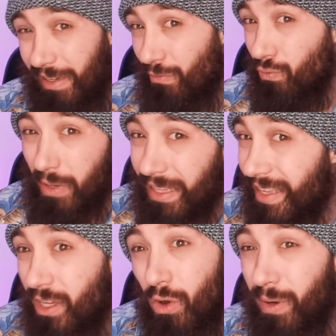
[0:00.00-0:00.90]

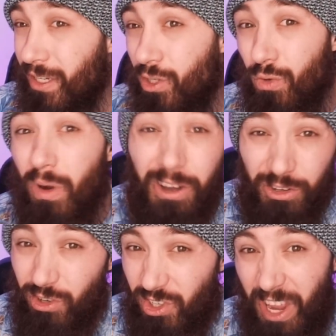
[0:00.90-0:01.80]
really going to
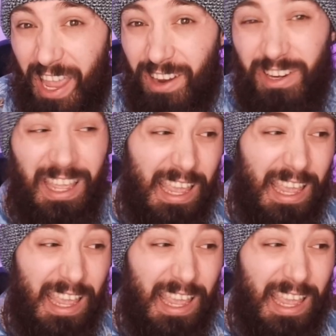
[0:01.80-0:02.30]
understand